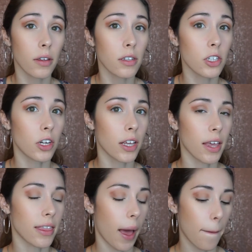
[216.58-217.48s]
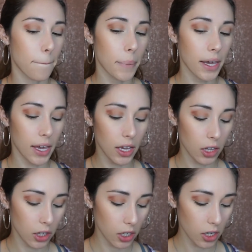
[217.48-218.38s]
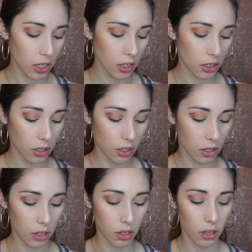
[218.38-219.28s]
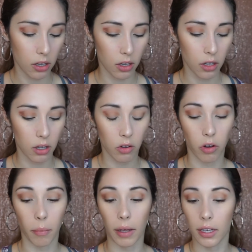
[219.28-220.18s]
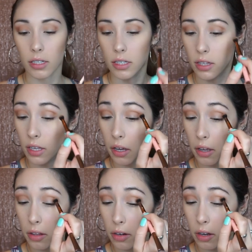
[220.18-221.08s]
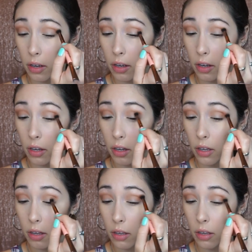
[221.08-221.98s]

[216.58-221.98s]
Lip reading: Starting to get that pink look. Going back into the other eye.